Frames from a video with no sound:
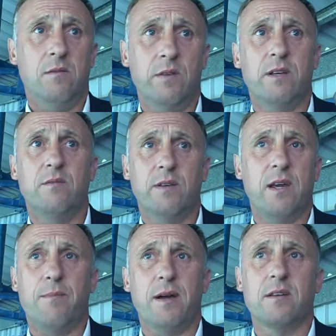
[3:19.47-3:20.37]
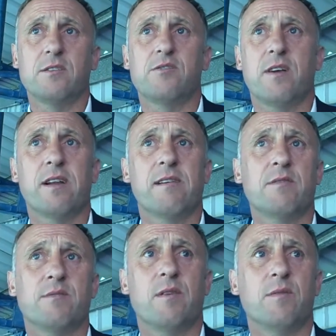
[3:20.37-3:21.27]
We get back onto the training
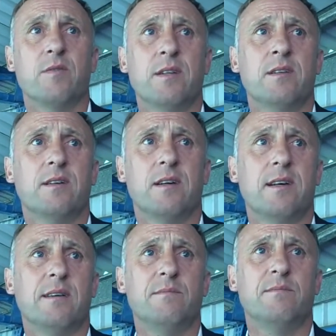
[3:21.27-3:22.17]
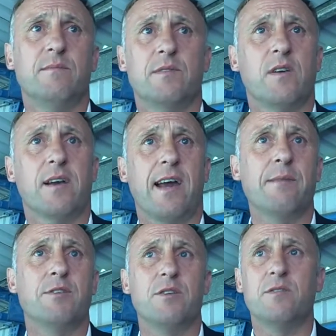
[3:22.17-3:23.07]
ground tomorrow morning. We've got a
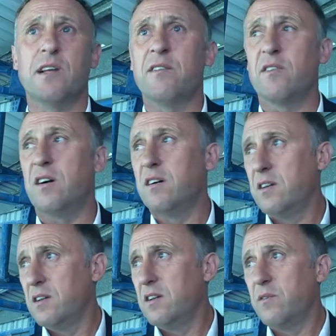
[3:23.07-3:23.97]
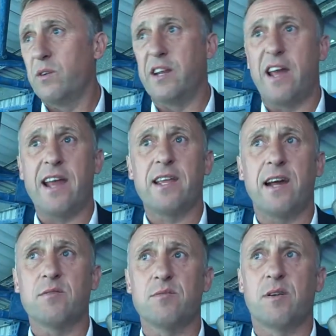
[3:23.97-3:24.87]
game Tuesday. We need a head
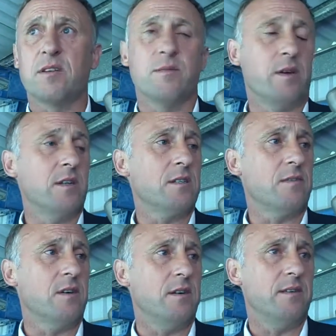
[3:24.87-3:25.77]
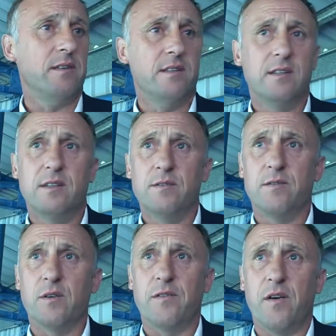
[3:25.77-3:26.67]
count tomorrow, to be honest. I've got
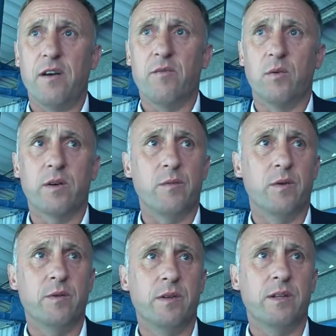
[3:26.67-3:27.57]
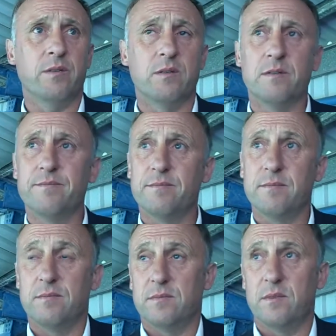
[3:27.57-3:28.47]
4 or 5 walking wounded
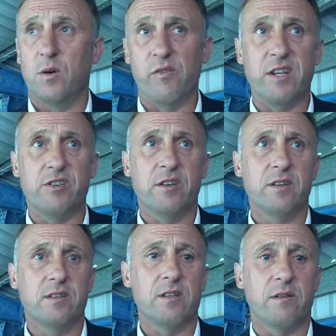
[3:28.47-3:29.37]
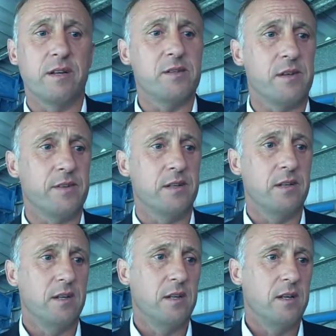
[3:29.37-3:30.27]
or injured, so I need to
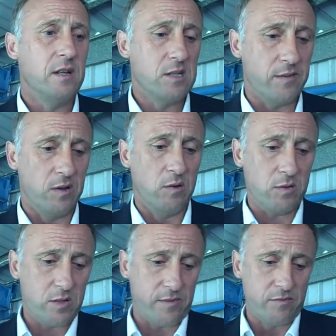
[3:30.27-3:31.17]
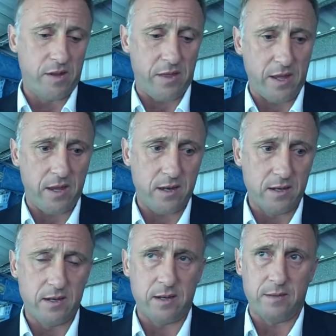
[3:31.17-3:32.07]
have a look, to have a rethink,
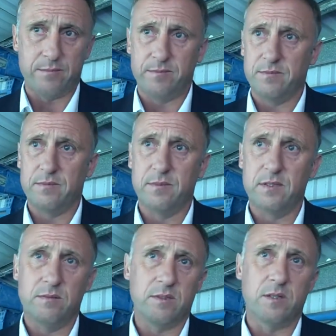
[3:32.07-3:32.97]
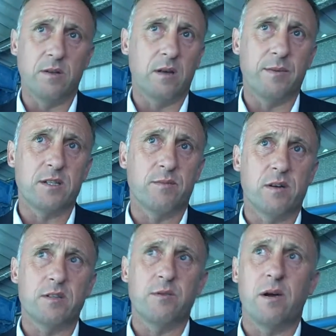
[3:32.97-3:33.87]
and we'll do a little bit tomorrow,
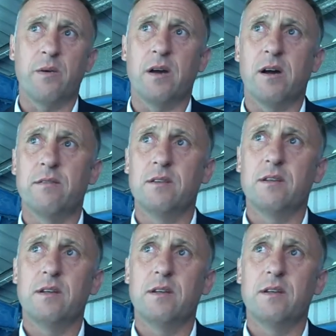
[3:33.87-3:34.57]
see where we are, and